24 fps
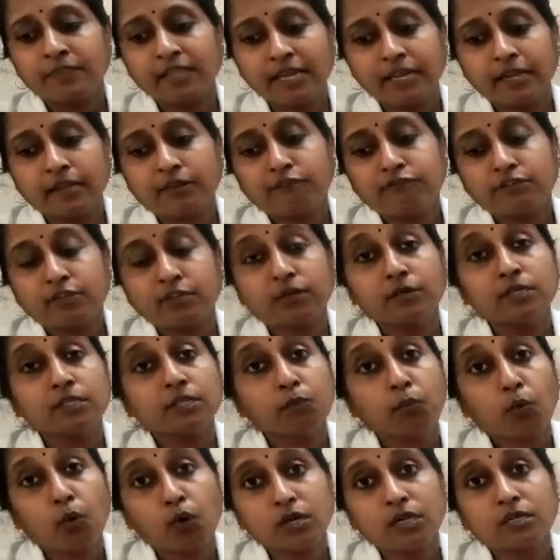Thereafter,
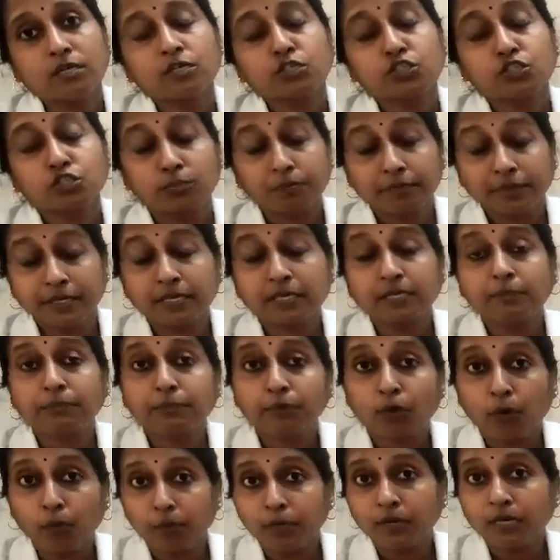the water should be
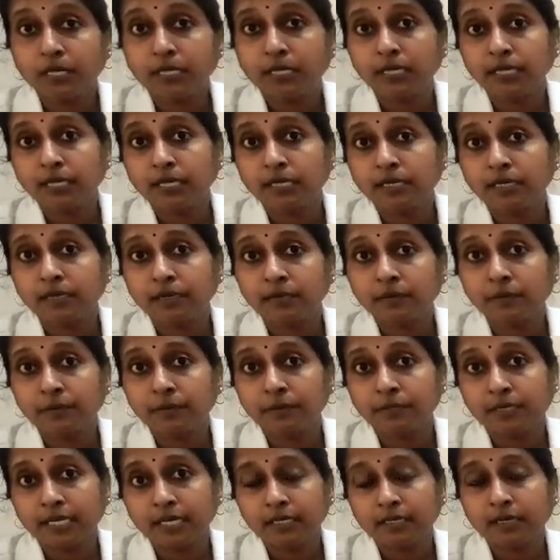properly
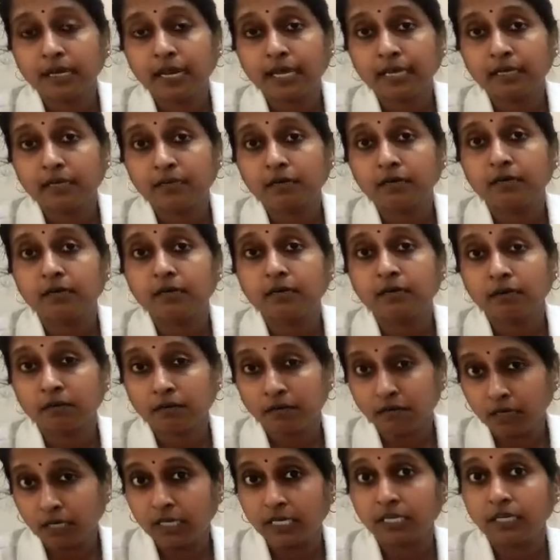taken, like
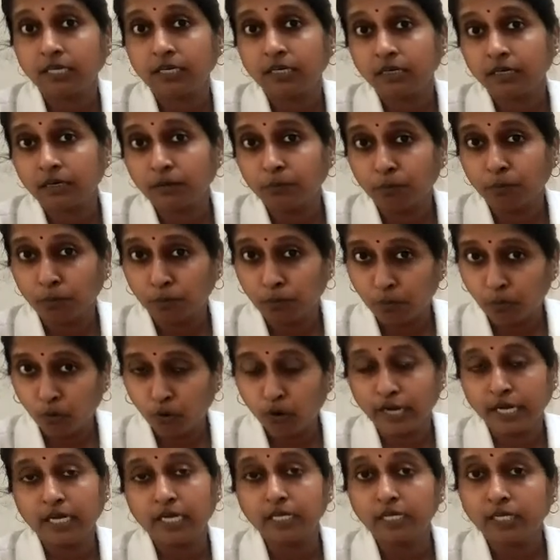clean
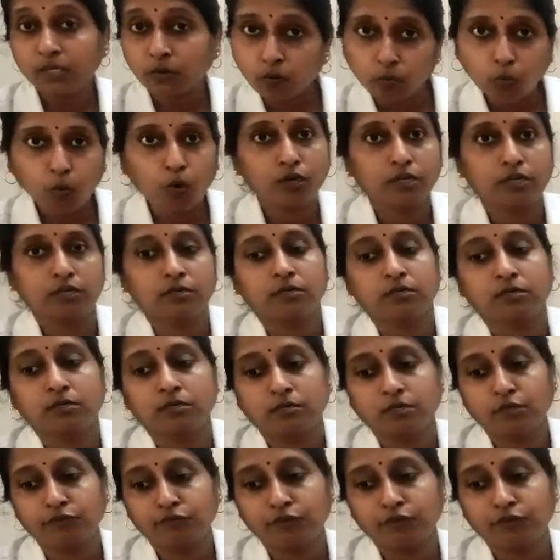boiled water.